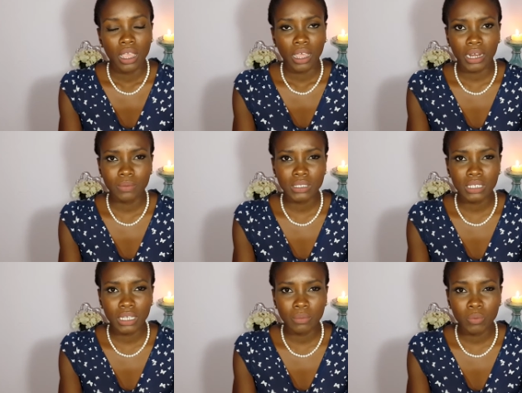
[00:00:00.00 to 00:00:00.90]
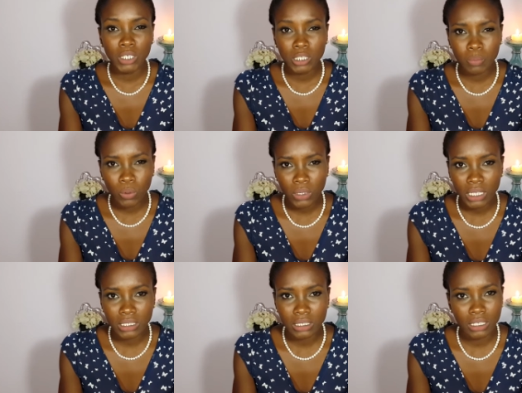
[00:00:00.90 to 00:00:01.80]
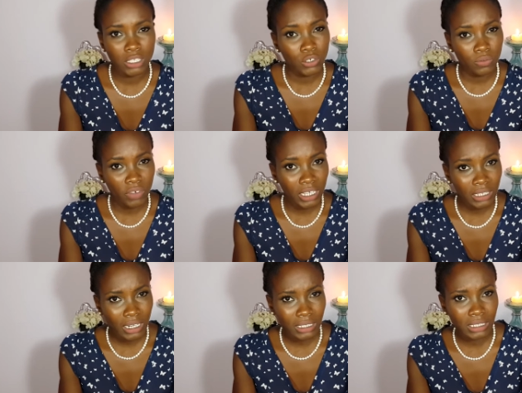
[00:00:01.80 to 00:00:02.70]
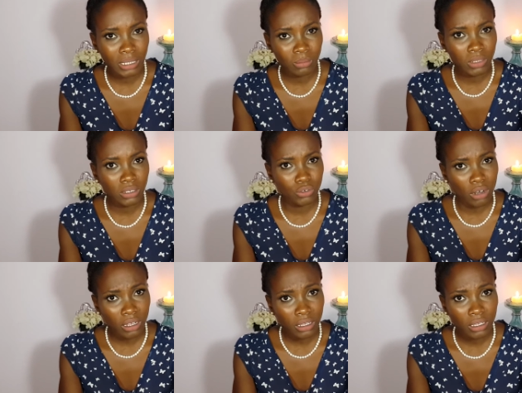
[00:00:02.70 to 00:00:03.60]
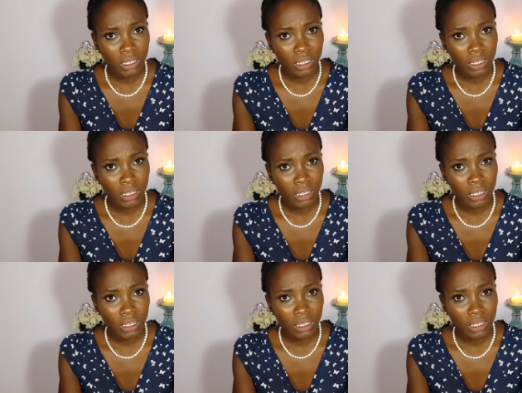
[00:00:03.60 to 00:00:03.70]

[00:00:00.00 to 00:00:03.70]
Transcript: And I was like, we spoke yesterday. Did you find that I seemed drunk?